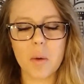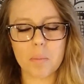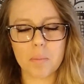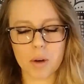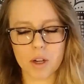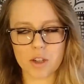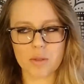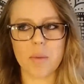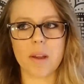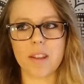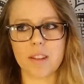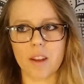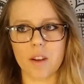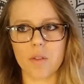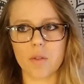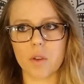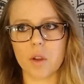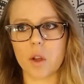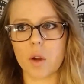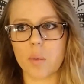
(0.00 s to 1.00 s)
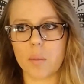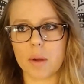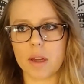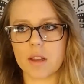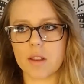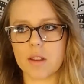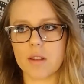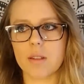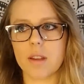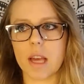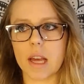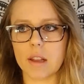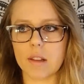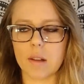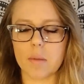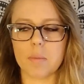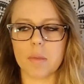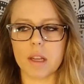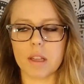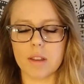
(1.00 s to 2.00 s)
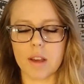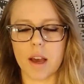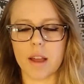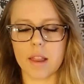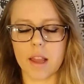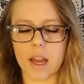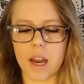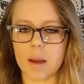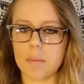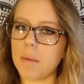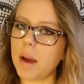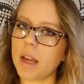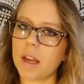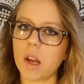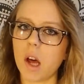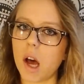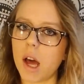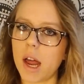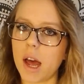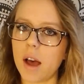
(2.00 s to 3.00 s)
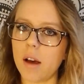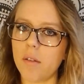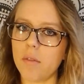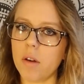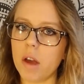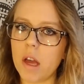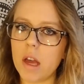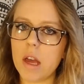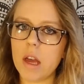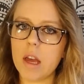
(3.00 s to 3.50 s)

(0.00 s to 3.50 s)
push myself a little bit to get something done that I might not have